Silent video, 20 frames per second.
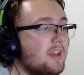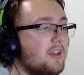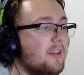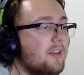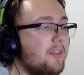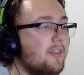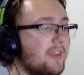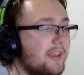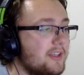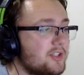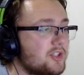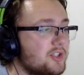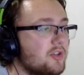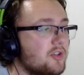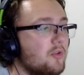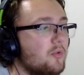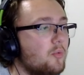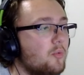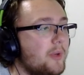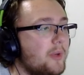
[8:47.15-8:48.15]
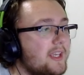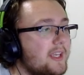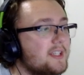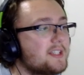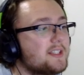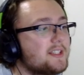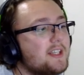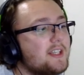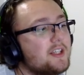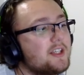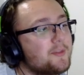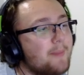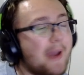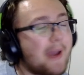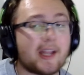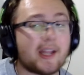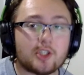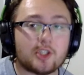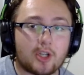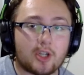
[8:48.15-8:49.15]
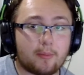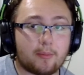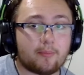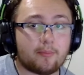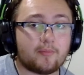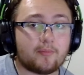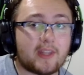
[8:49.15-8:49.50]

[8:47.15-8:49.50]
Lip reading: This week 6 matchup,